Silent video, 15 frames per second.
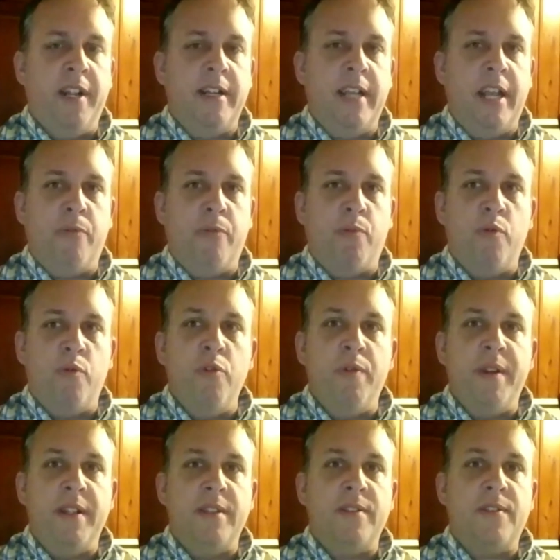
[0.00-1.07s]
It, it
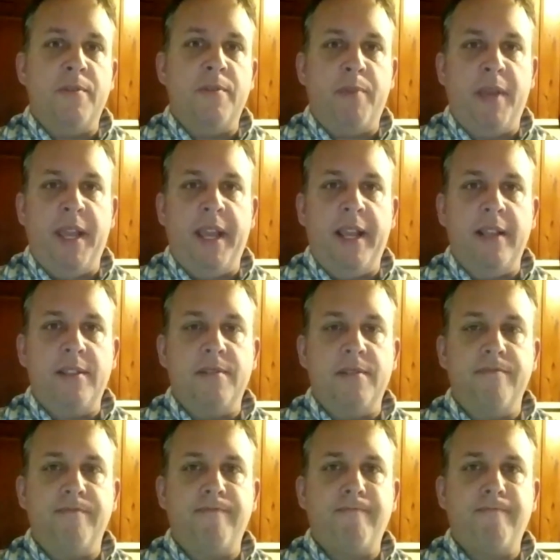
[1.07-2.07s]
ruins peace.